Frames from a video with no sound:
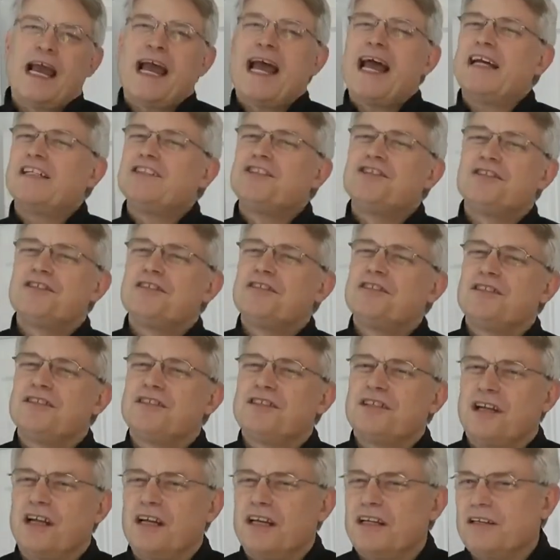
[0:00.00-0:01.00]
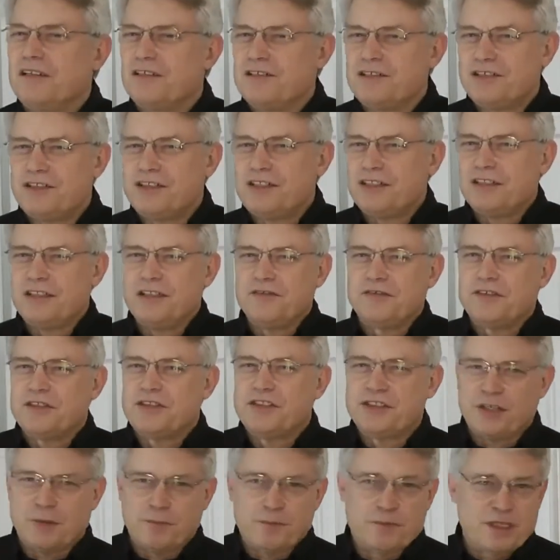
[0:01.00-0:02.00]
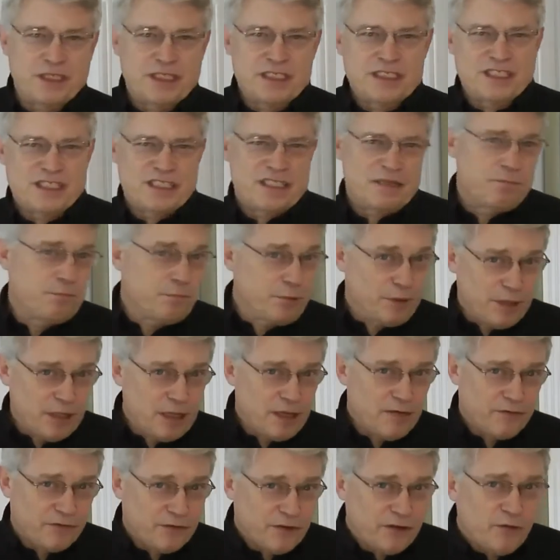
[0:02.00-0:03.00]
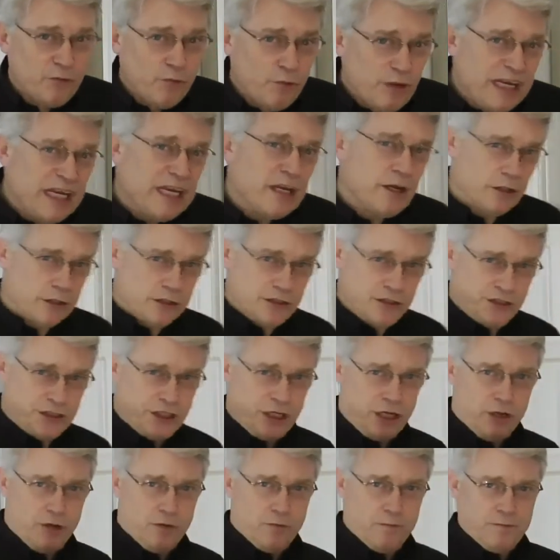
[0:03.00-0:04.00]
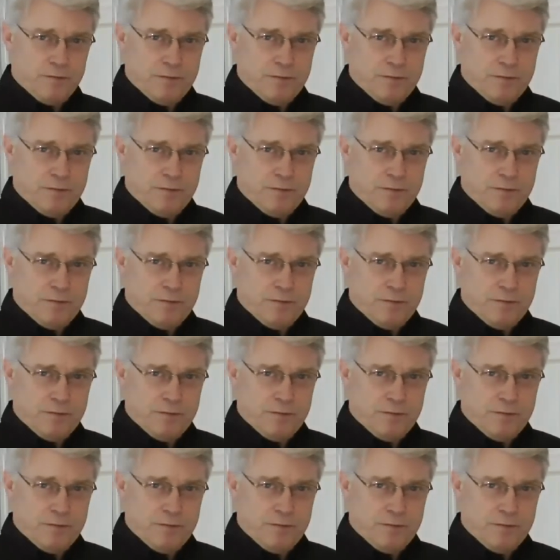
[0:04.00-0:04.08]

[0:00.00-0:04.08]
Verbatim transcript: Agile designers deliver something simple every week or so.